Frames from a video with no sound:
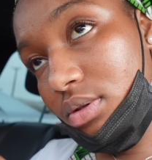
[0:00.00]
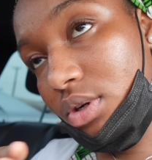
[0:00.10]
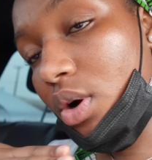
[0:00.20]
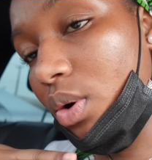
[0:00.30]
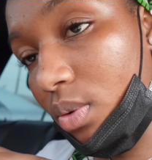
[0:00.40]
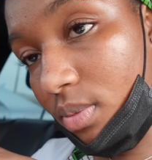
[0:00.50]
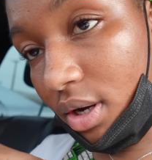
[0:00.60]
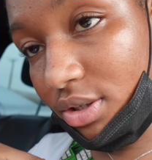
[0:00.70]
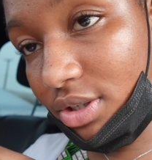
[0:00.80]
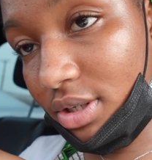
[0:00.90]
not home
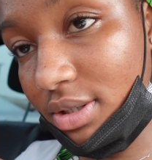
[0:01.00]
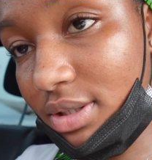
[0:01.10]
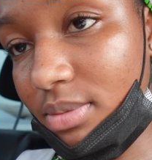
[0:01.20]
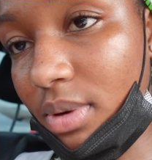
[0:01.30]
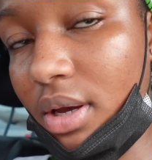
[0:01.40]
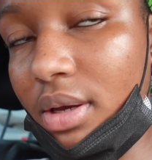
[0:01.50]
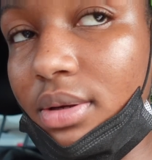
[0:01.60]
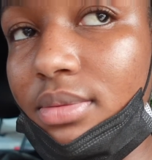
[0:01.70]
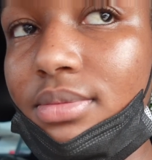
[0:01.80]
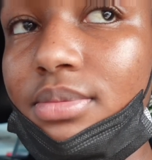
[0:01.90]
actually, to my
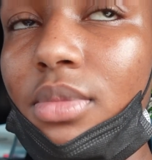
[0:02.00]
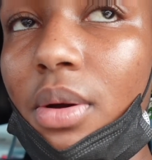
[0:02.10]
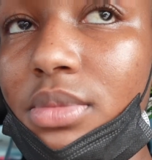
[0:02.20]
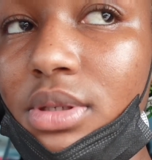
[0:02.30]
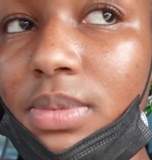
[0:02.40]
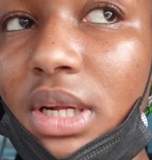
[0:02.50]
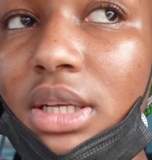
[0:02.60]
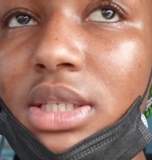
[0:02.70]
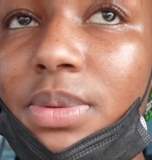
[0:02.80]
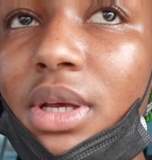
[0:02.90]
mom's place,